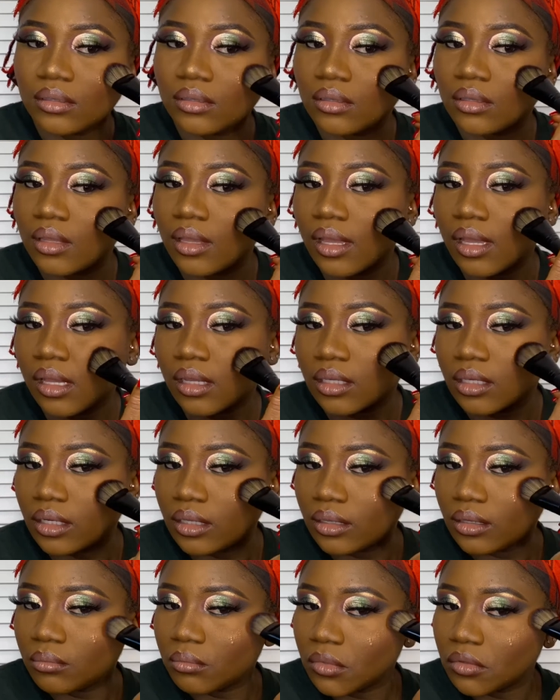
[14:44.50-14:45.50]
acne on
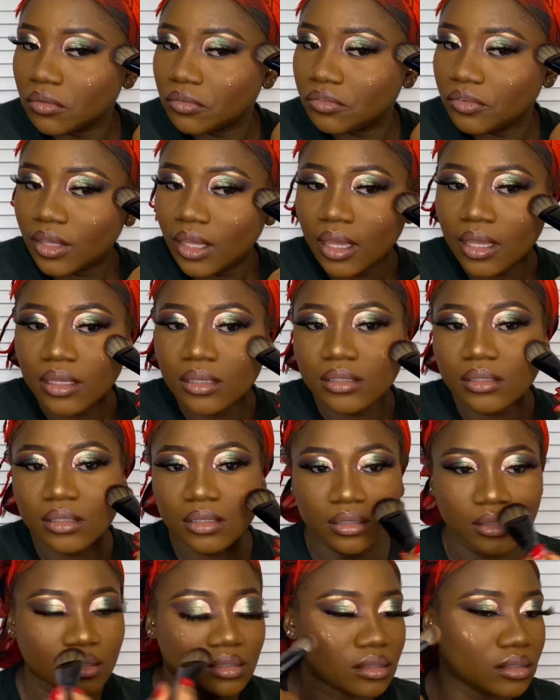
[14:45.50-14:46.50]
my face,
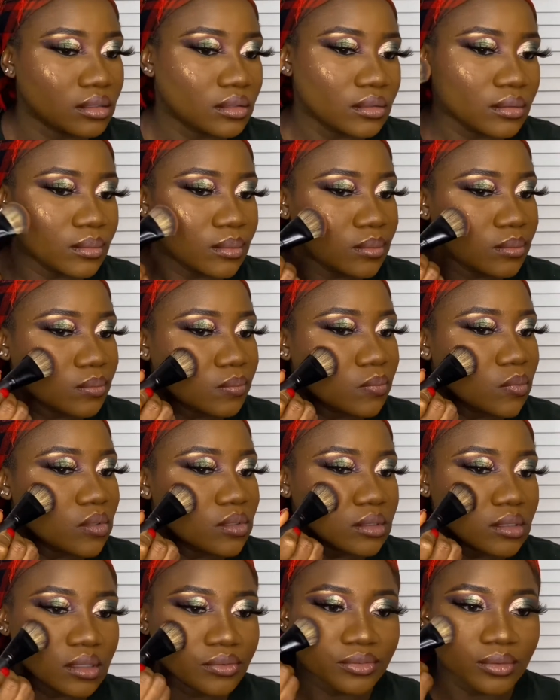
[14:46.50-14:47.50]
mostly
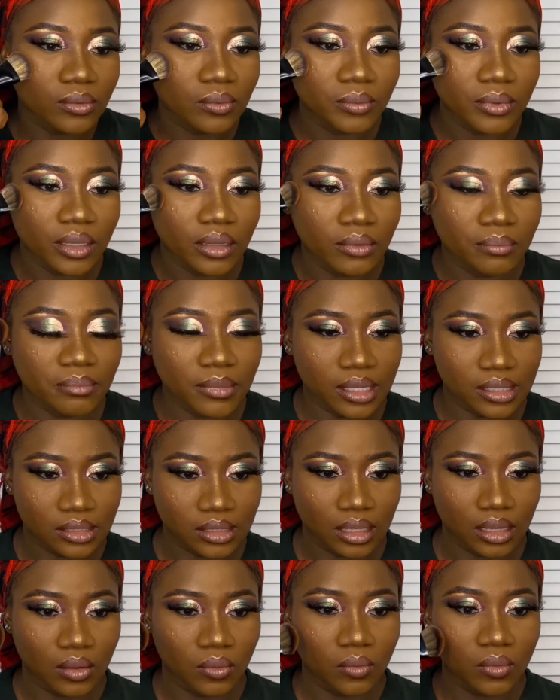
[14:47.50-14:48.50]
from wearing mask at
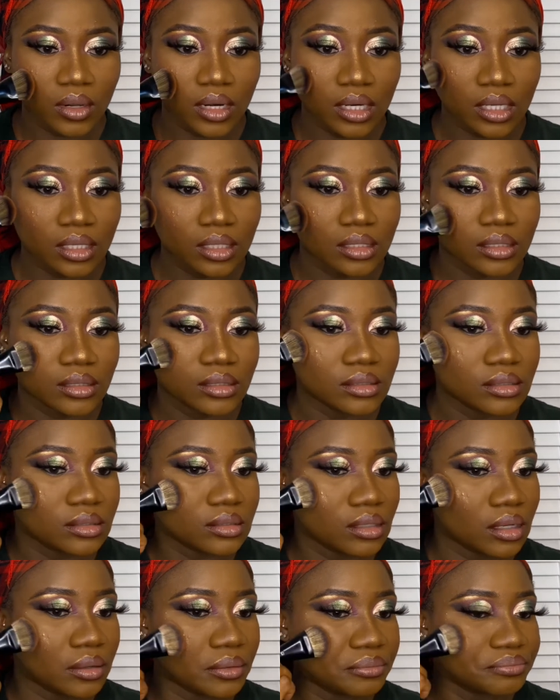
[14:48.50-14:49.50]
work, so
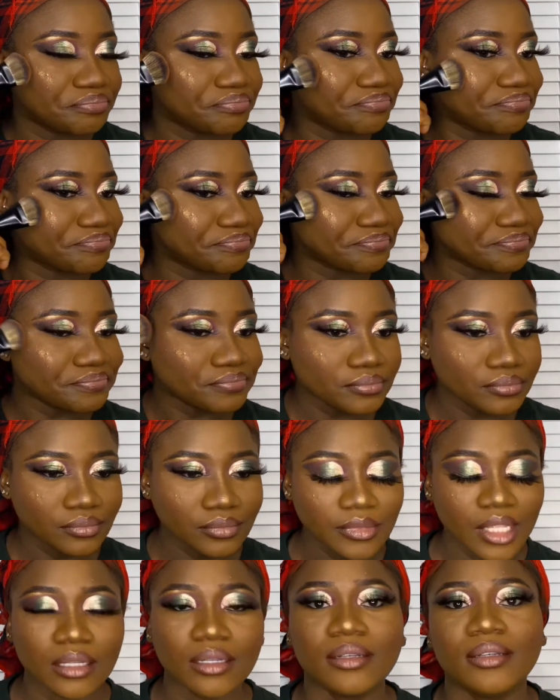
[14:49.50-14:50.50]

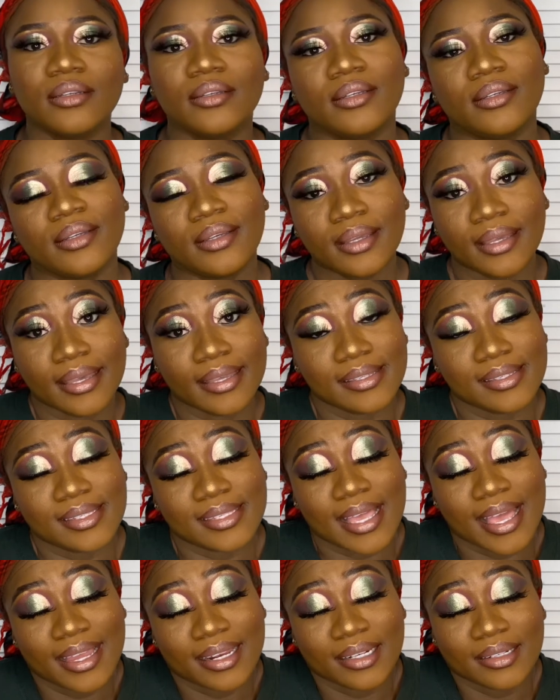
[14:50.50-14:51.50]
it's sad,
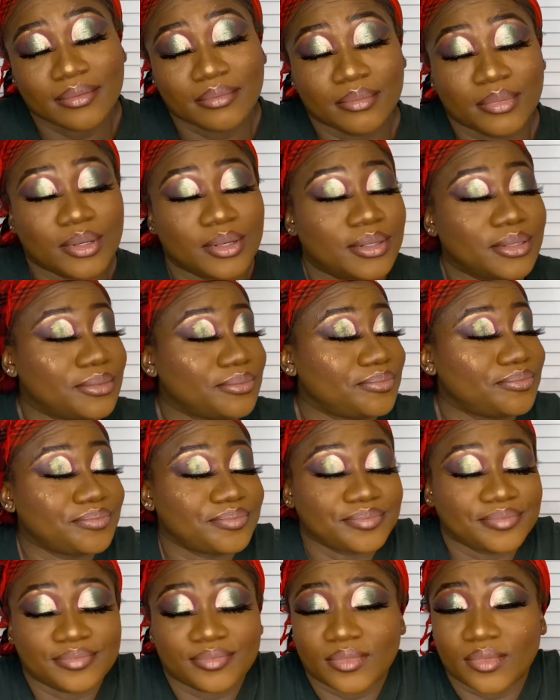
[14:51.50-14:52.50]
but
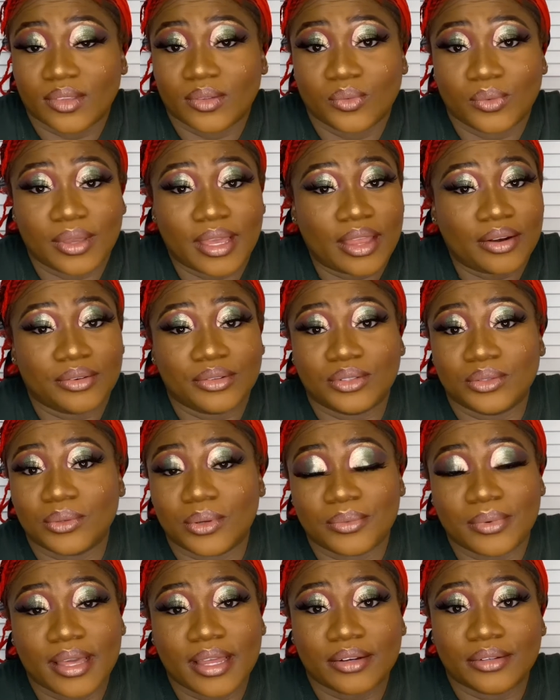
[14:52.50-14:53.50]
we gotta do what we
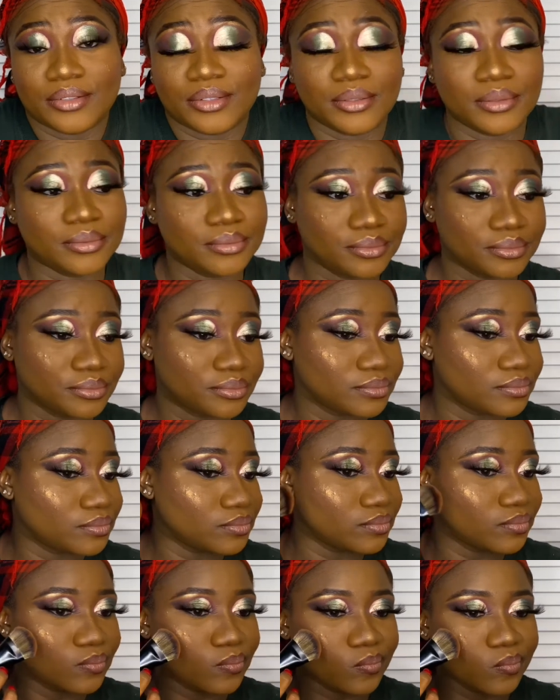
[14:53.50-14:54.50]
gotta do.
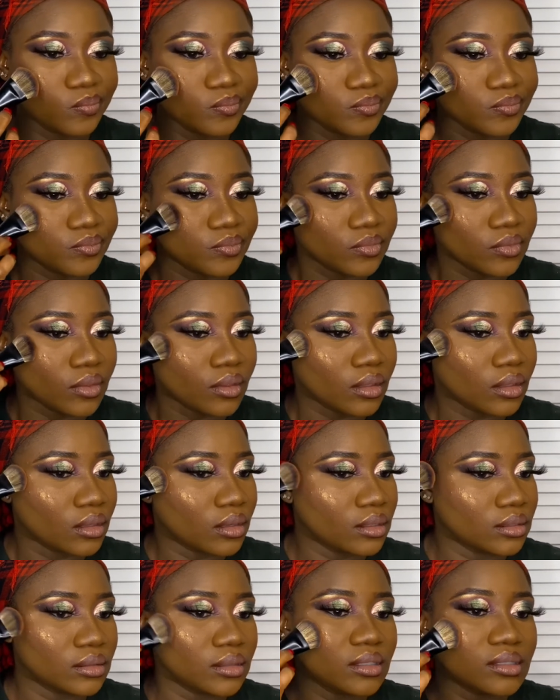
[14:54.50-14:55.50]
In
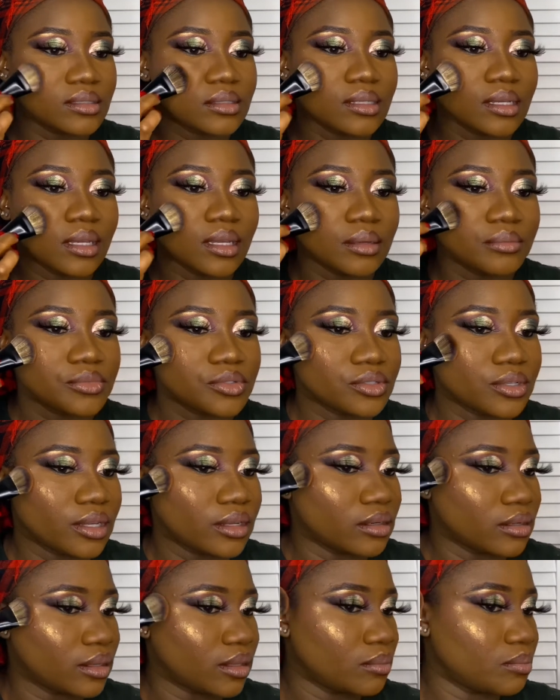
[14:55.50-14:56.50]
these times, you gotta
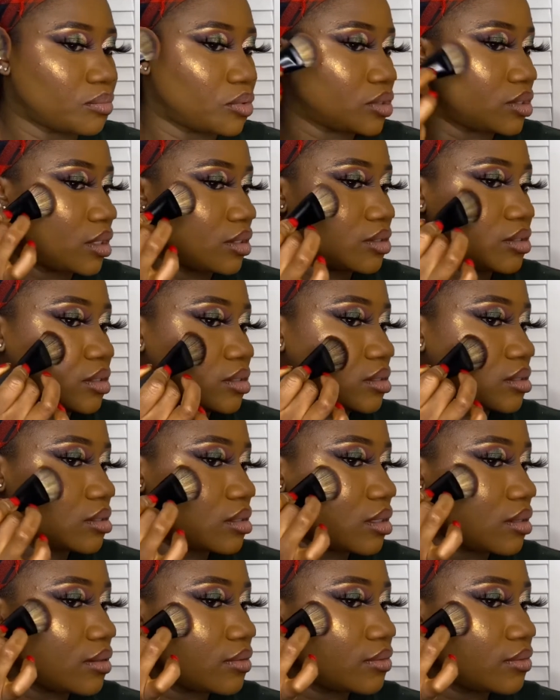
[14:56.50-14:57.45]
protect yourself.